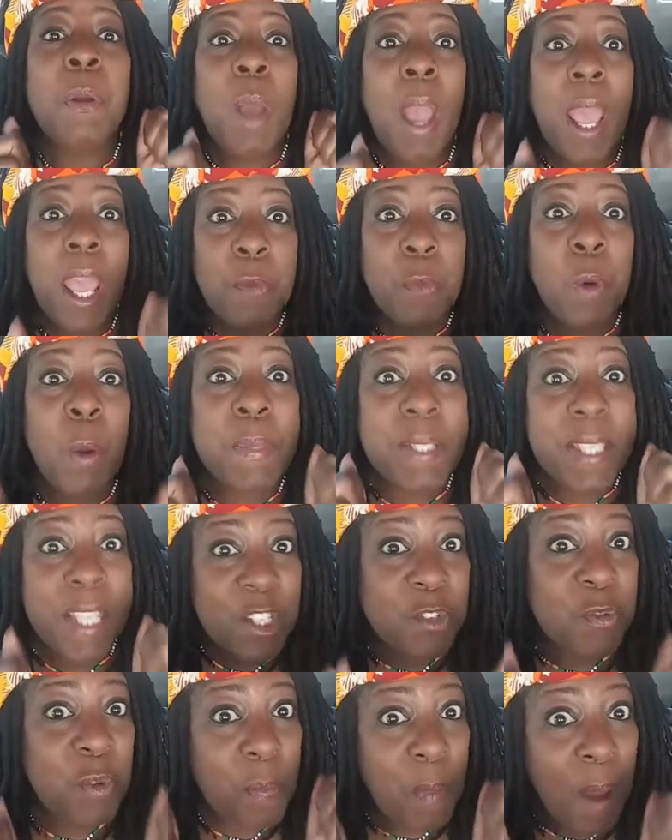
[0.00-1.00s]
Women's
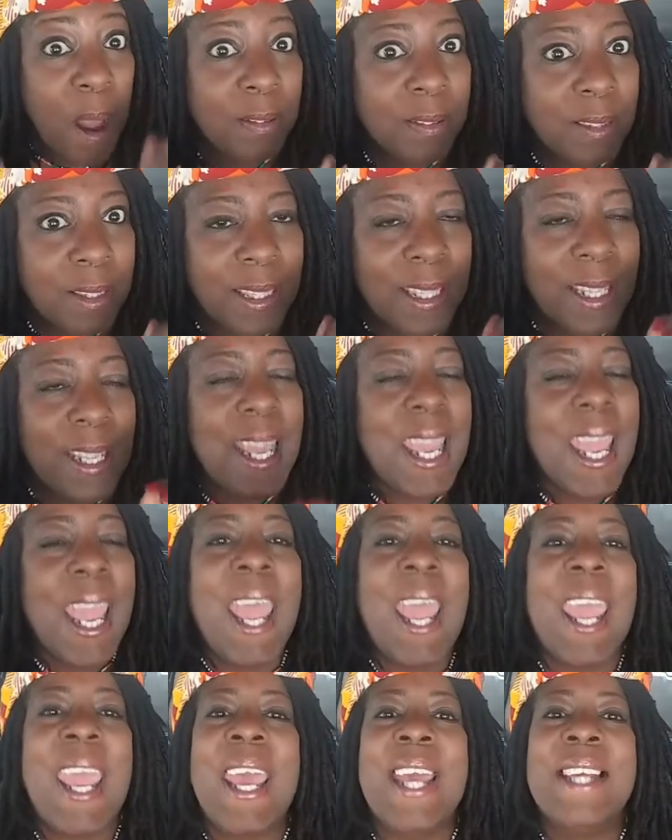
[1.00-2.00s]
History Month,
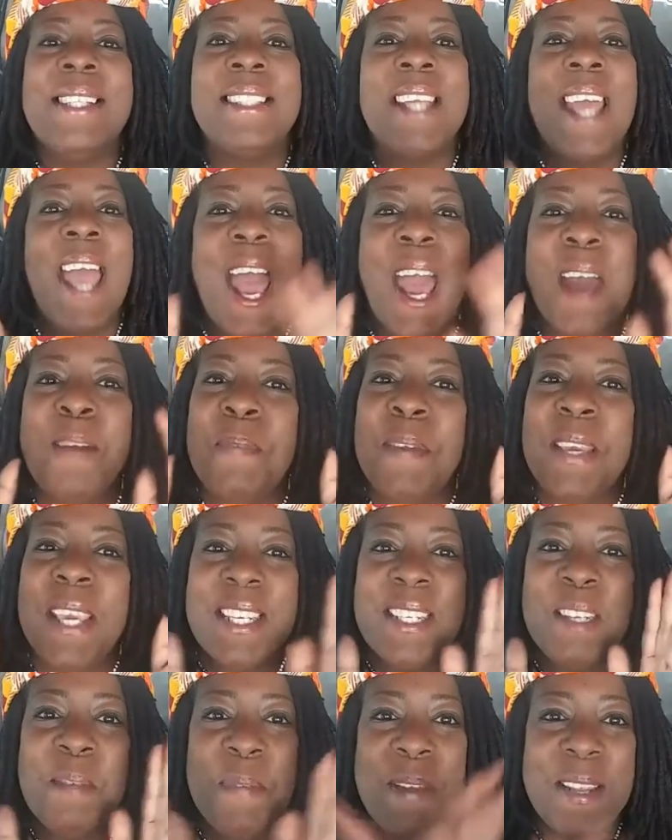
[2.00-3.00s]
and happy
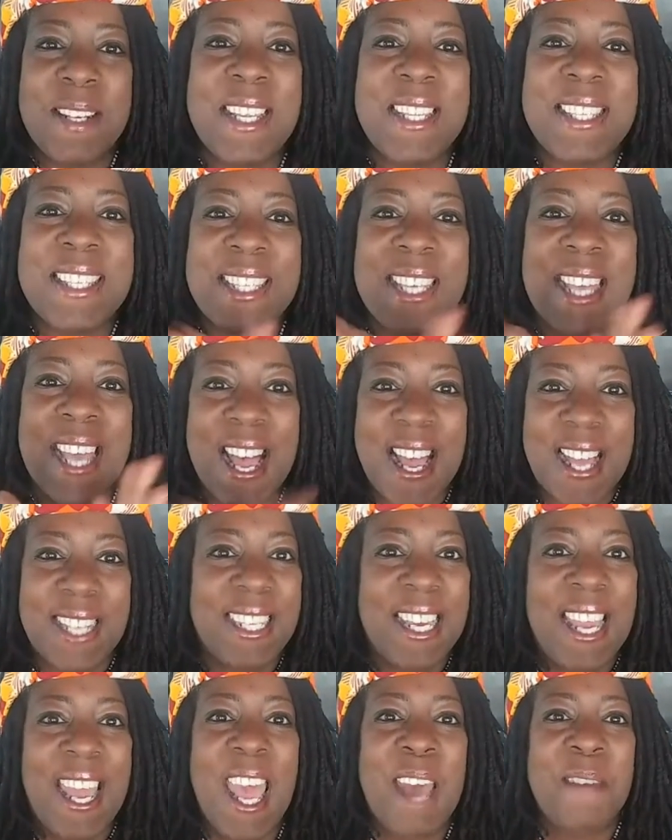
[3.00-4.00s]
Independence,
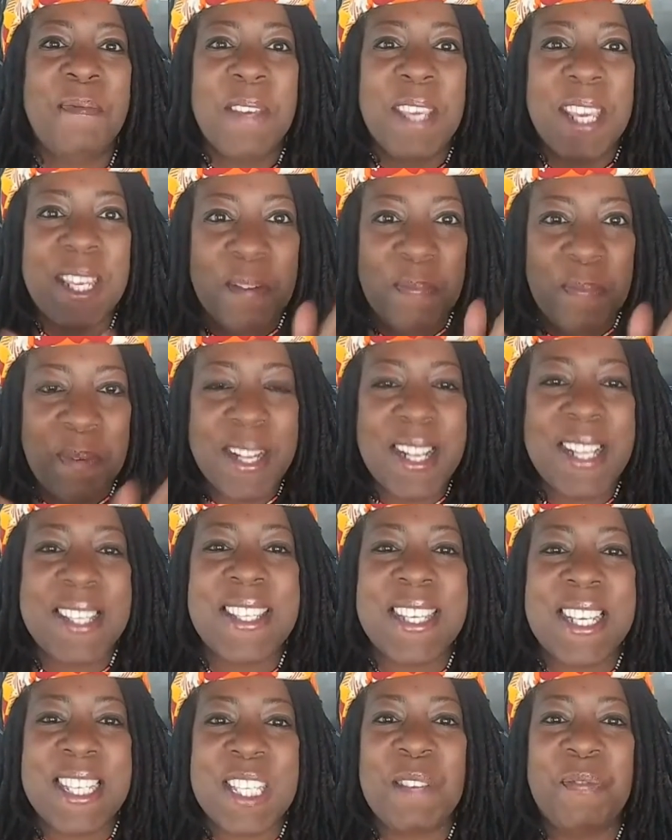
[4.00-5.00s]
Ghana, happy independence,
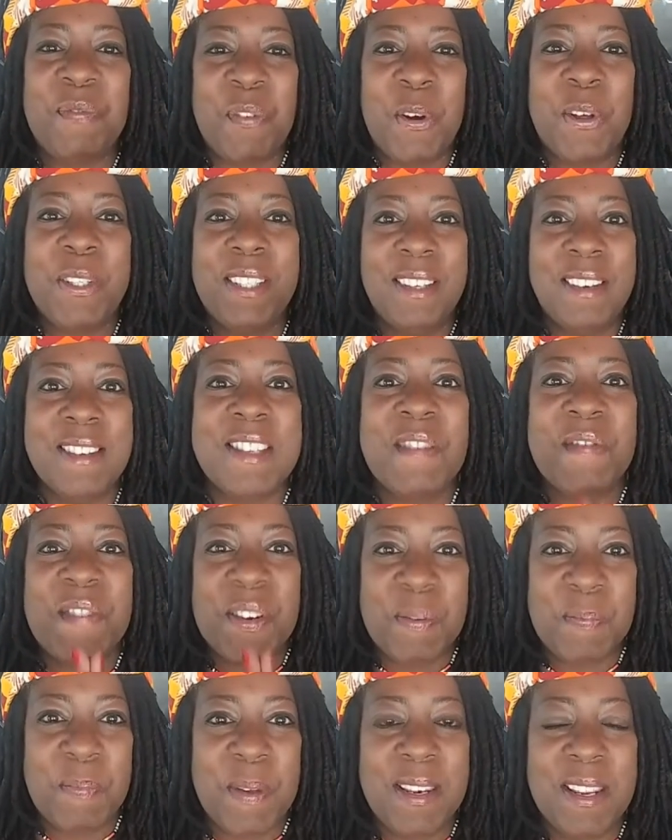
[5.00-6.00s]
64 years of
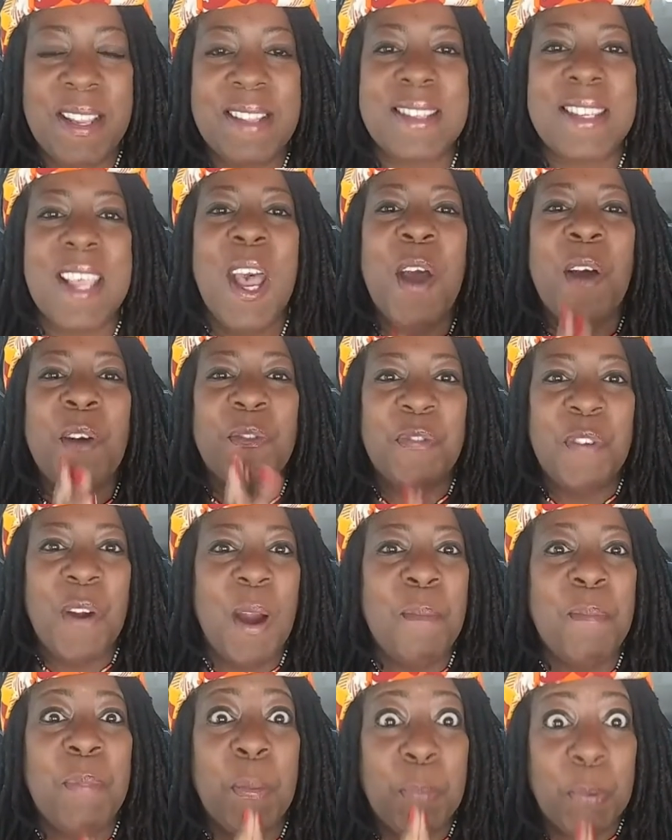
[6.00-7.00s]
independence
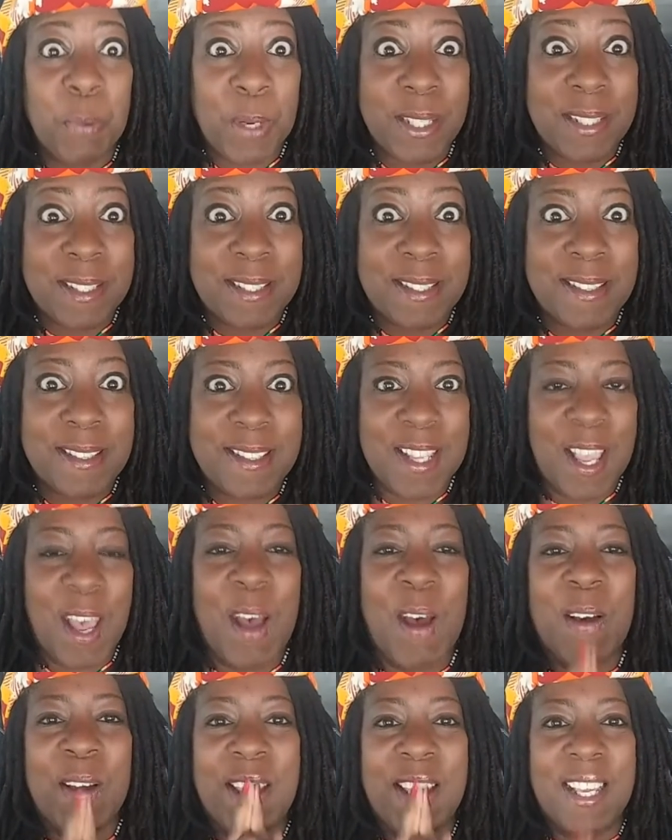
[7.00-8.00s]
from the Brits.
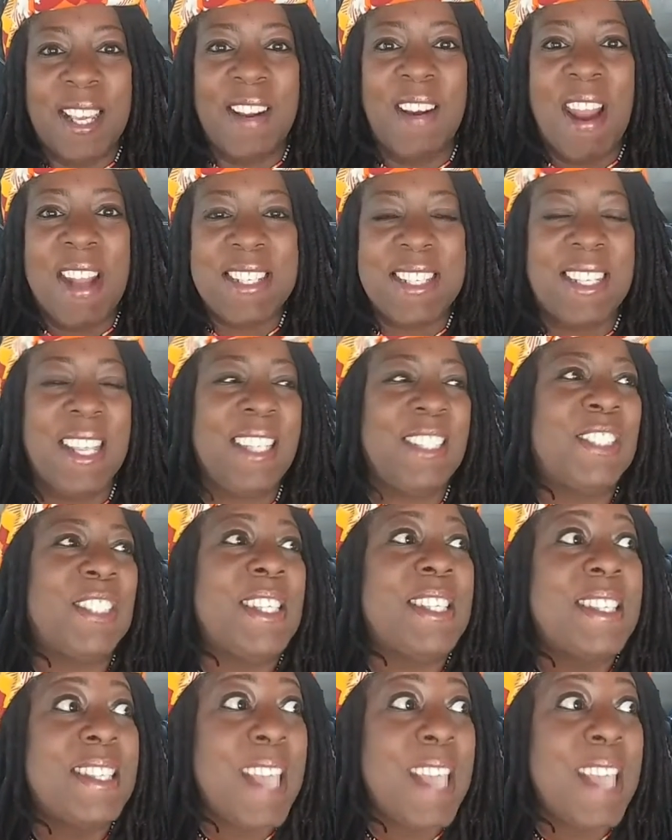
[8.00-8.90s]
So congratulations.